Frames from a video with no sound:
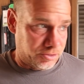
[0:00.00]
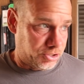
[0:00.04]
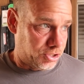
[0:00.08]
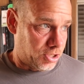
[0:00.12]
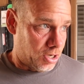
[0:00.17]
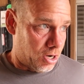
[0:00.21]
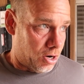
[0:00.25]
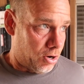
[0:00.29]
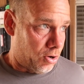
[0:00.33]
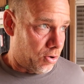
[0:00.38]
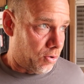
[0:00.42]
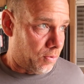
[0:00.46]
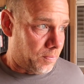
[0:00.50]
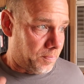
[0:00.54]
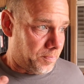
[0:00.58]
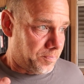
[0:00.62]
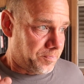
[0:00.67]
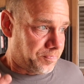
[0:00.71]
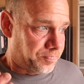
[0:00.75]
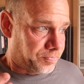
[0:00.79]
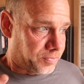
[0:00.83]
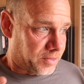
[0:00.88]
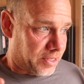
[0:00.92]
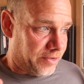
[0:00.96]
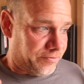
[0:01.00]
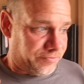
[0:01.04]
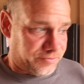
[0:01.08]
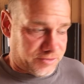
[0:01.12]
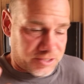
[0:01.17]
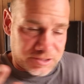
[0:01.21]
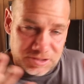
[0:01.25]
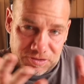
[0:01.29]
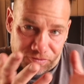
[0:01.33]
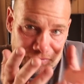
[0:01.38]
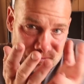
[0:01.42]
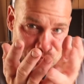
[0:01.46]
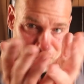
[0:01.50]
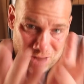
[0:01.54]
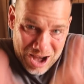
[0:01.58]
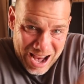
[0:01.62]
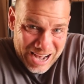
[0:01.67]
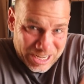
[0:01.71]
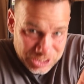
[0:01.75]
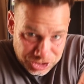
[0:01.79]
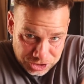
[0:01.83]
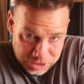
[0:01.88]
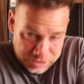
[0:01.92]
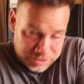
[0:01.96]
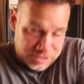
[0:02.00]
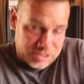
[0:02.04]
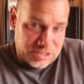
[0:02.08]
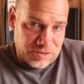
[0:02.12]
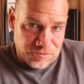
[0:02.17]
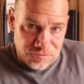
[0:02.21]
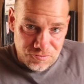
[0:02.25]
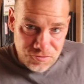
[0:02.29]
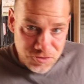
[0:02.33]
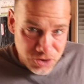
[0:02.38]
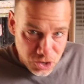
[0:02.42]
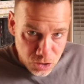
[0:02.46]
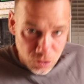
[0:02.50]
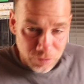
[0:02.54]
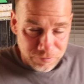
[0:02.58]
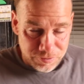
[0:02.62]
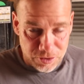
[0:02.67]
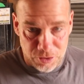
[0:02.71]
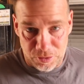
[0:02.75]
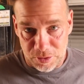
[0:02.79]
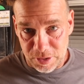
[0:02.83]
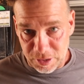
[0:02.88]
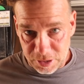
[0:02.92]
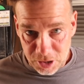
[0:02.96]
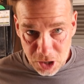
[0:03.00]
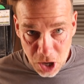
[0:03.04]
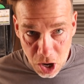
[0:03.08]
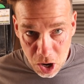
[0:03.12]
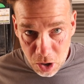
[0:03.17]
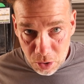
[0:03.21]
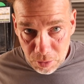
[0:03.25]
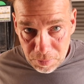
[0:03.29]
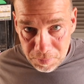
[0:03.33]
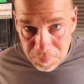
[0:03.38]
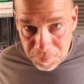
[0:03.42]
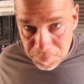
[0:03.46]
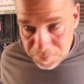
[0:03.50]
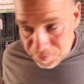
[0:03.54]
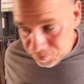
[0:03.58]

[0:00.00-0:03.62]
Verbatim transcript: So if just a fraction, just a few of you could go